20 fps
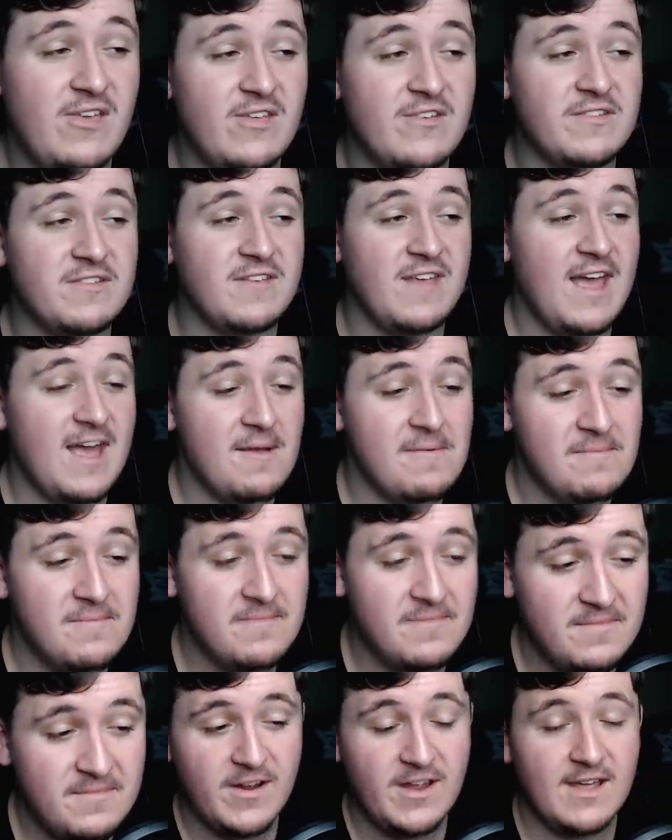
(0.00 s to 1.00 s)
then play this game.
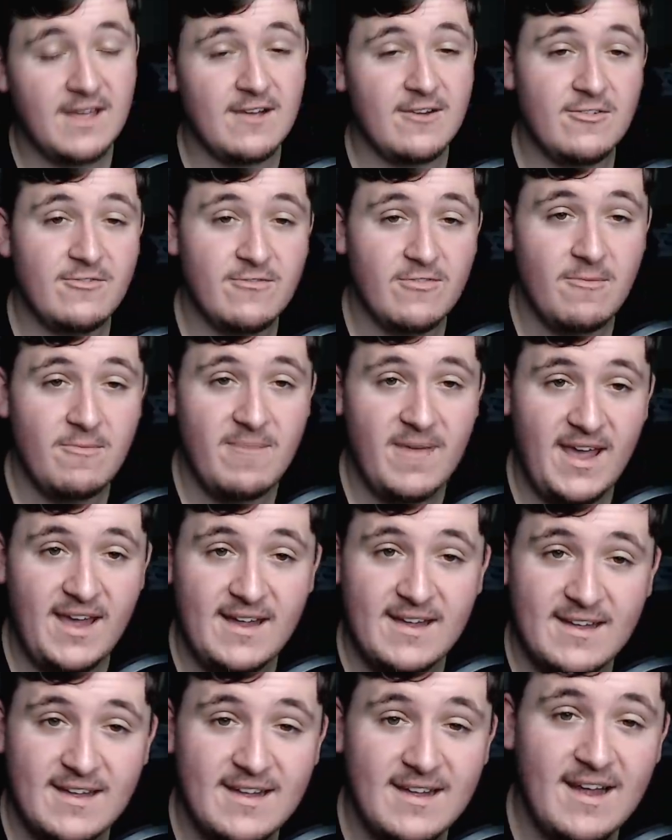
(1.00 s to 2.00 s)
It's for you. For
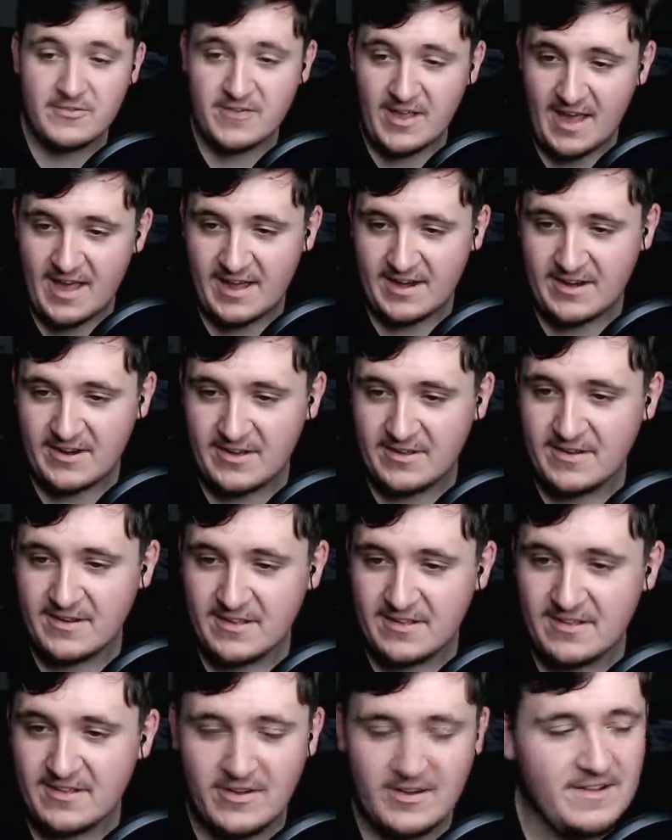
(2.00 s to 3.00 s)
me, I was kind
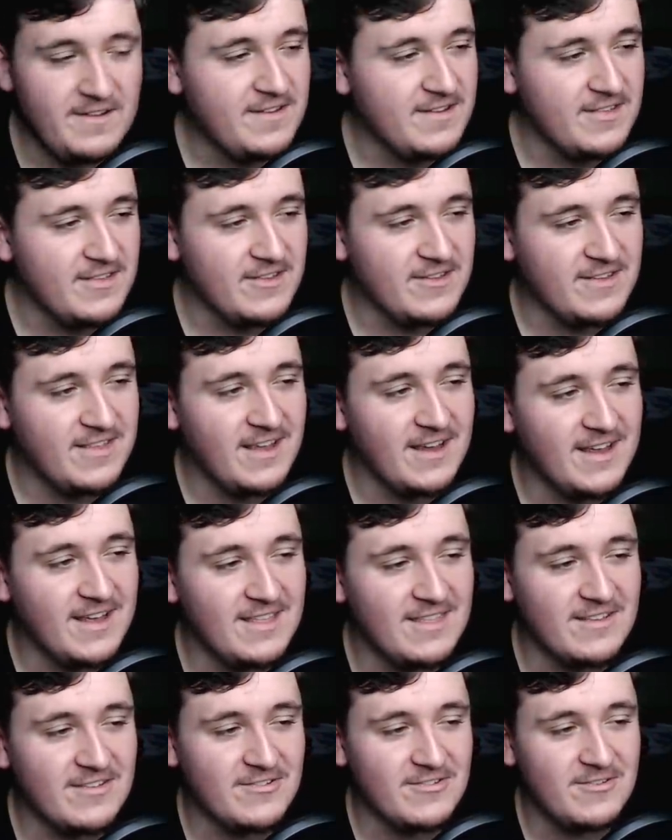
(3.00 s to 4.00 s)
of going into this
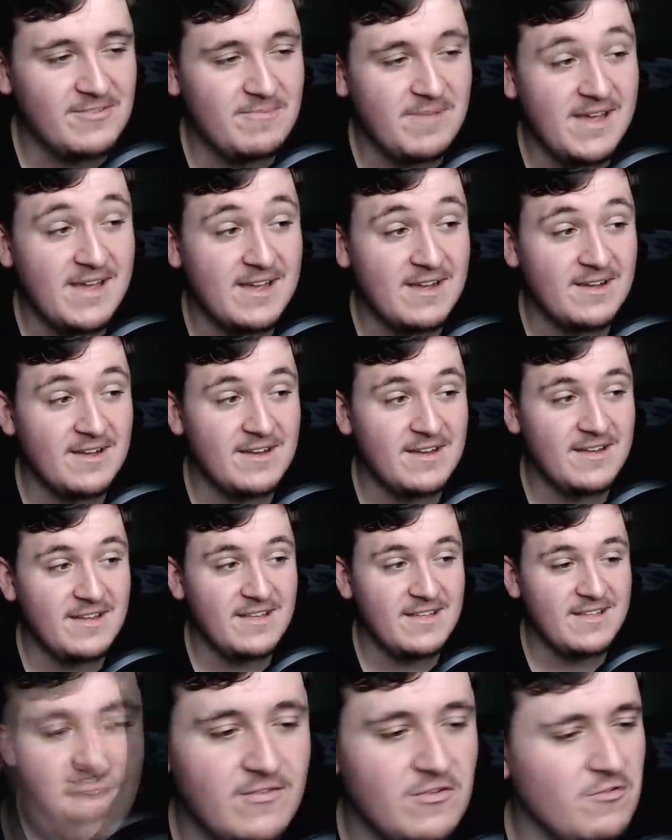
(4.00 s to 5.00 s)
thinking this would be uh,
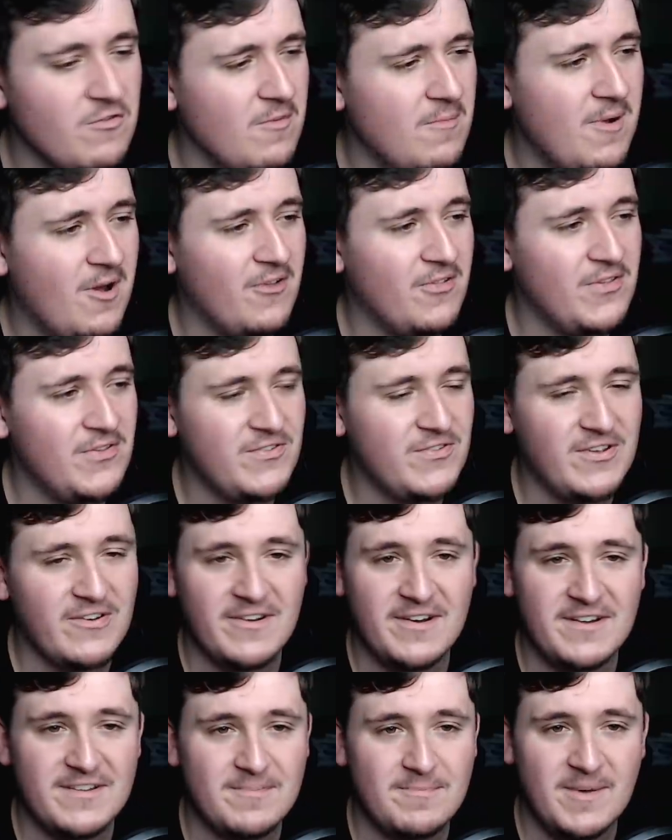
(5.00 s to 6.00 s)
even remotely
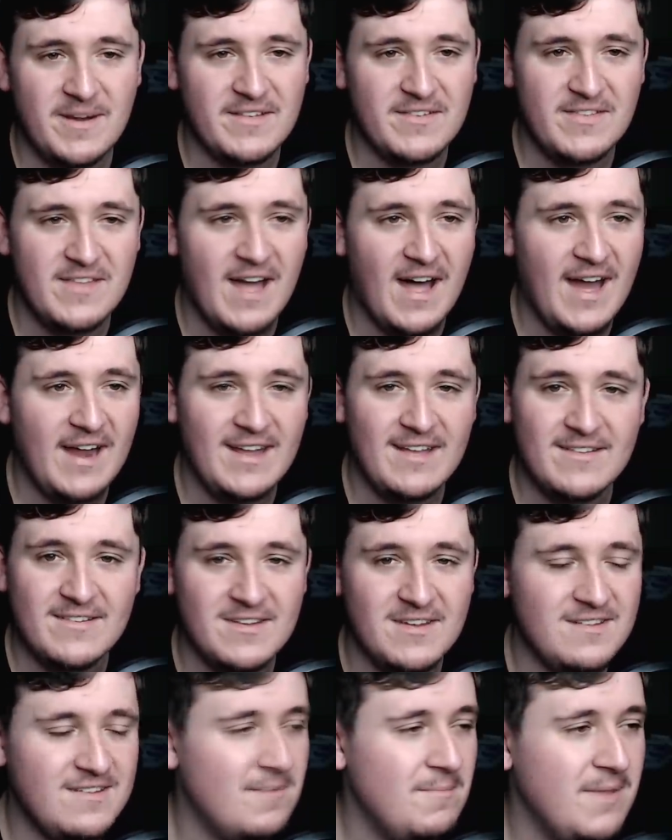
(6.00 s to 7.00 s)
serious, but it's not.
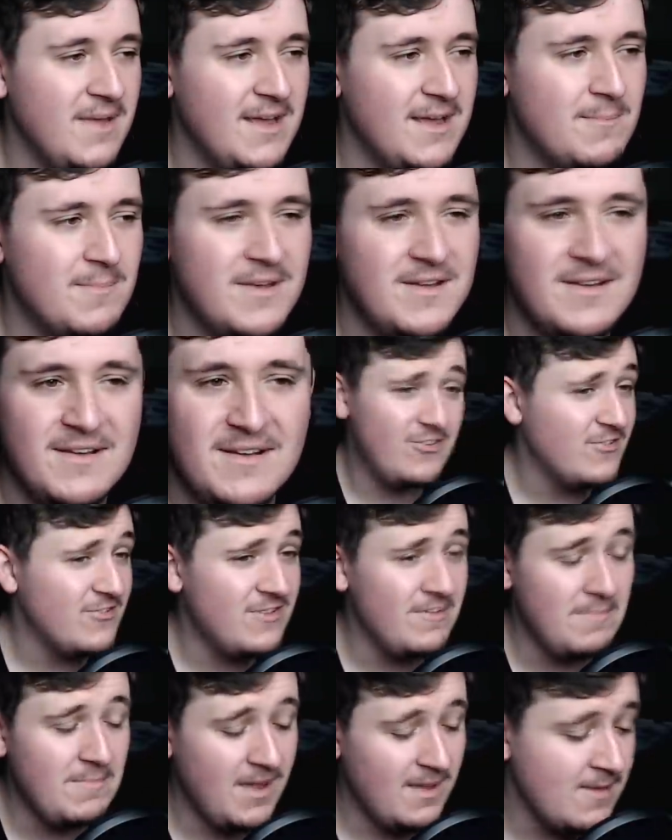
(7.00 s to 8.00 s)
It's just a meme. It's
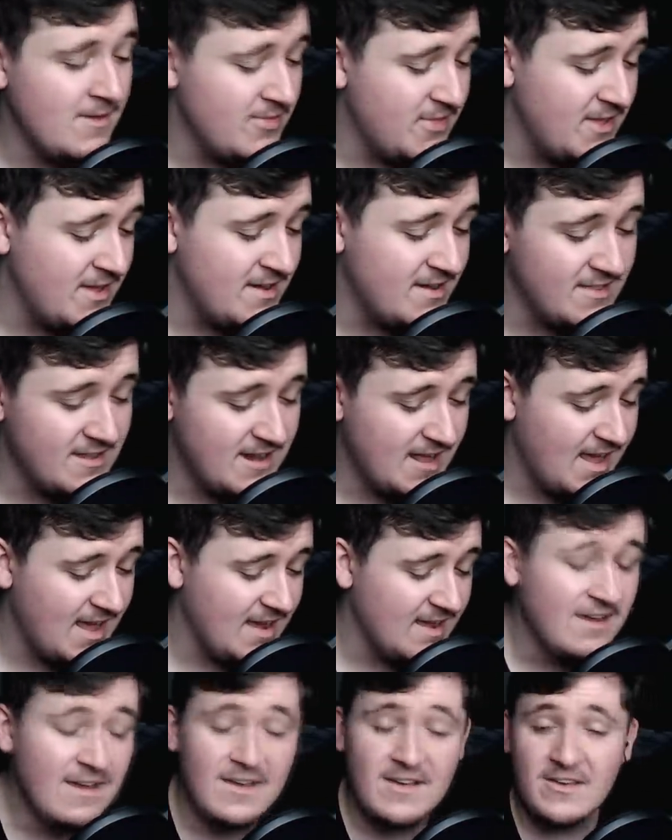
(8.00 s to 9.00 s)
just a meme at the end of the
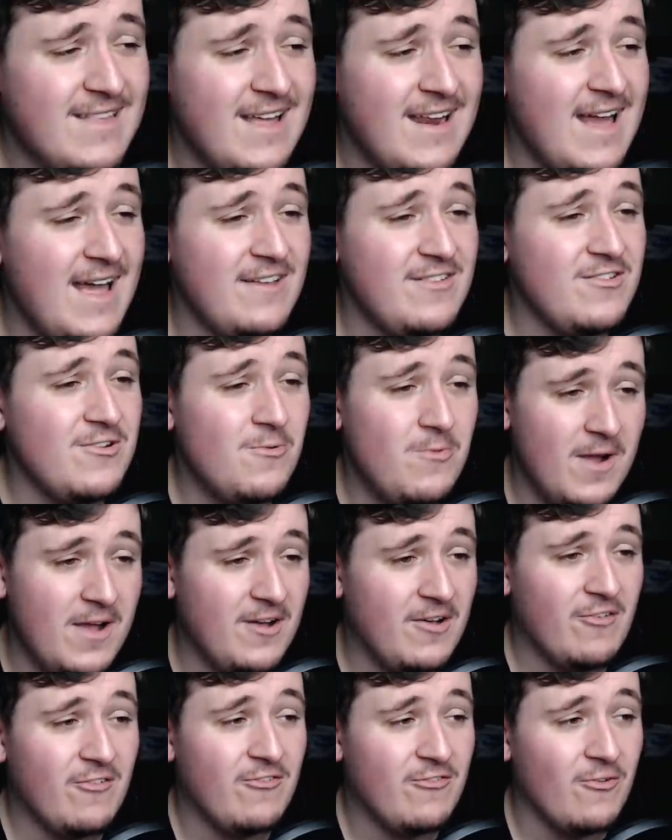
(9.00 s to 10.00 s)
day. Take that as you
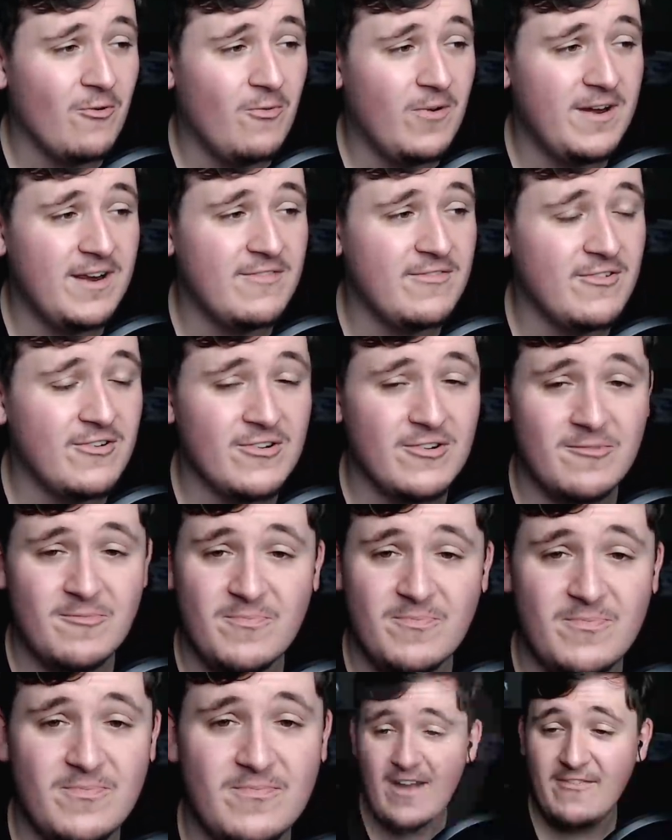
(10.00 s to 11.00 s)
will for
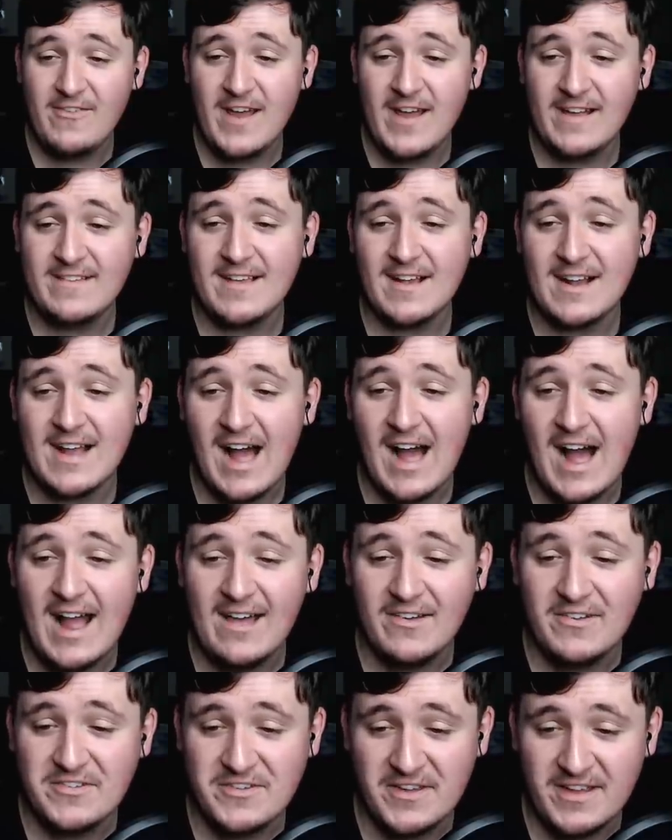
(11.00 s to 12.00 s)
whatever Five Nights at
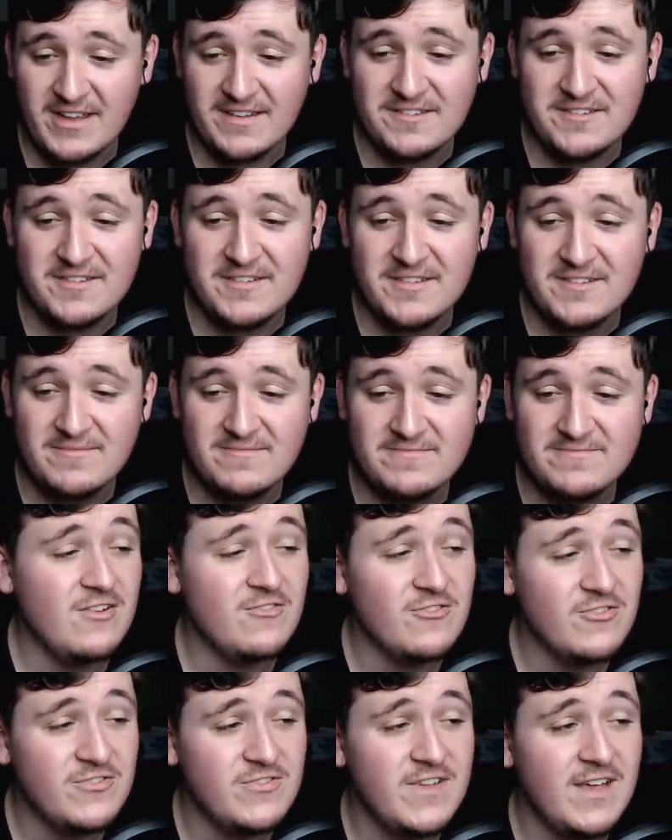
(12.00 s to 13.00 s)
Kyle's is. It's
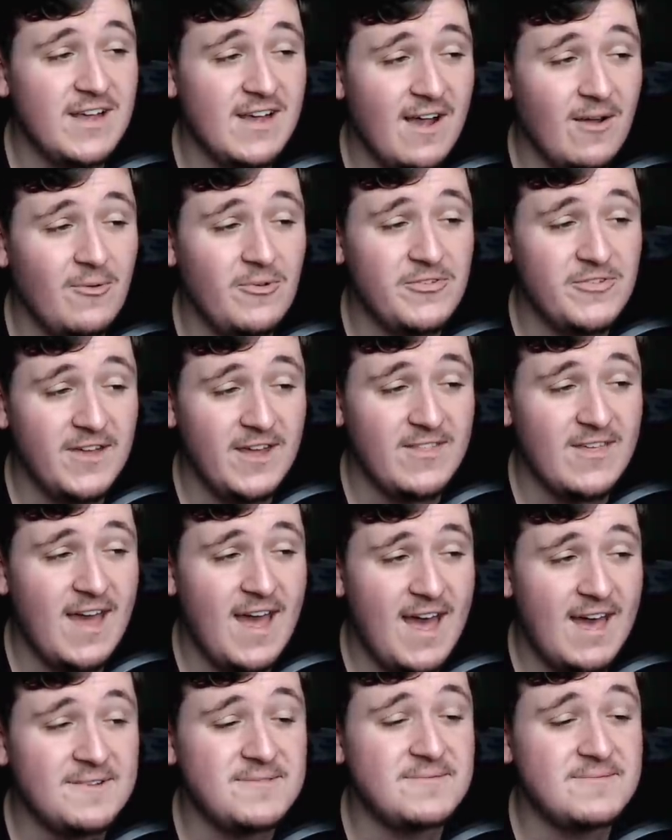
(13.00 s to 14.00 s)
interesting, I will say
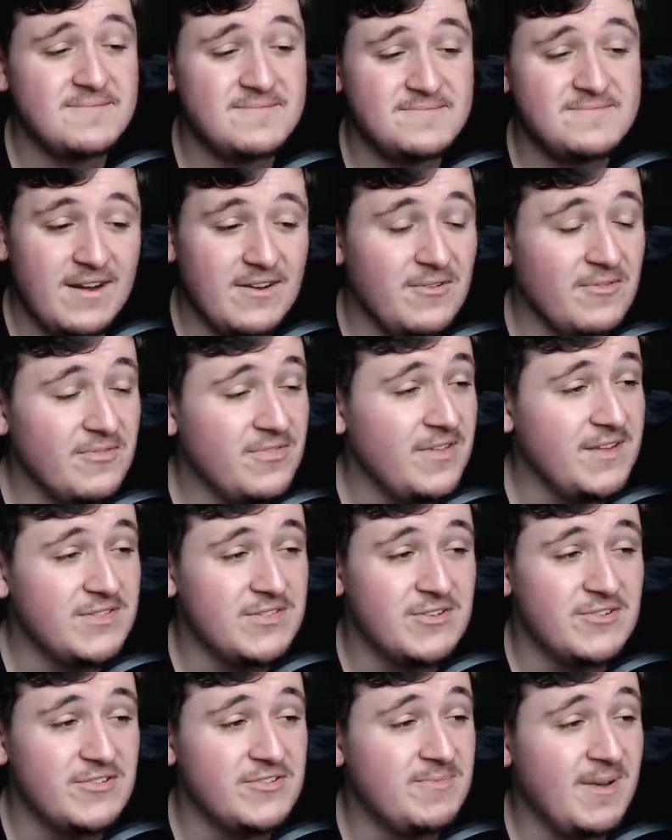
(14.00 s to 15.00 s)
that. I don't don't
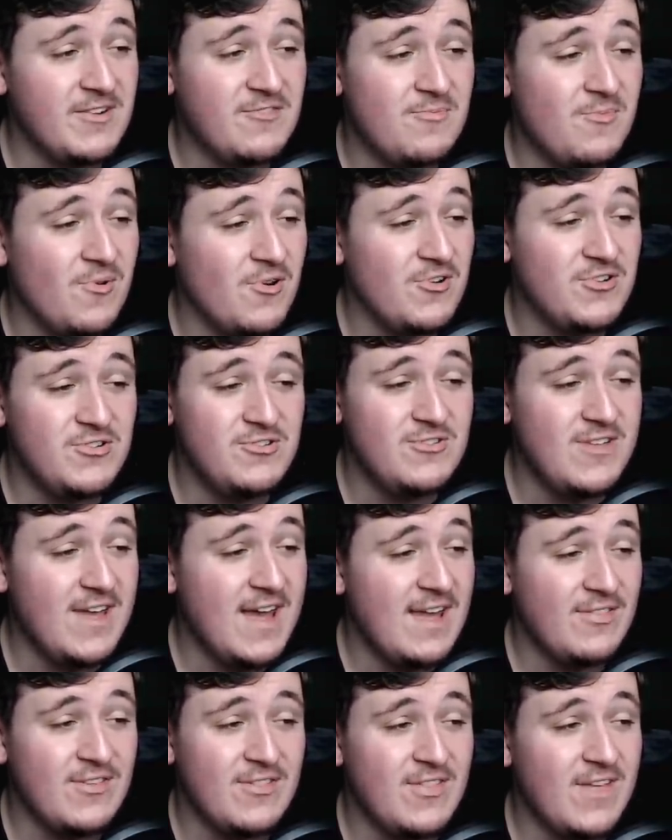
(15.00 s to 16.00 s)
think there's much more to
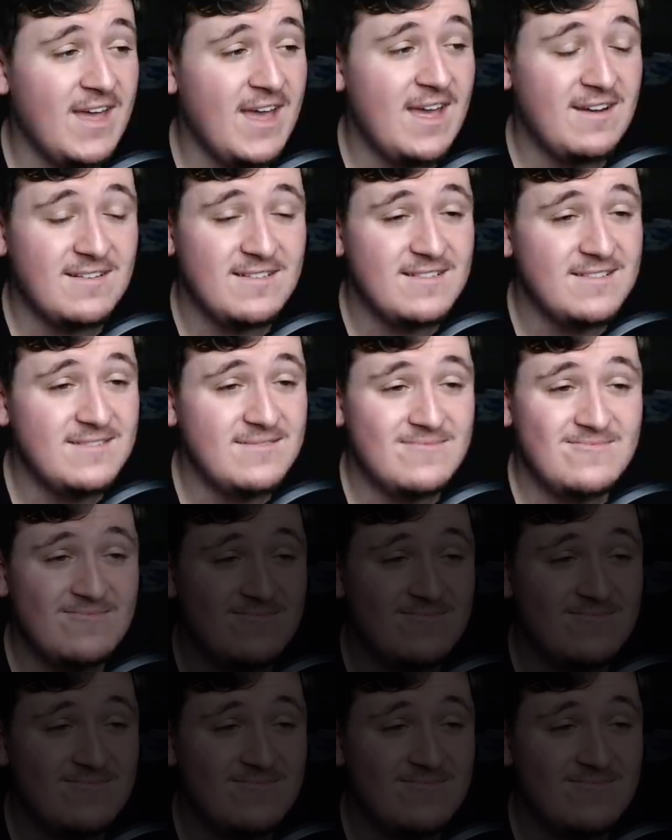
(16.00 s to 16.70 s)
that than that.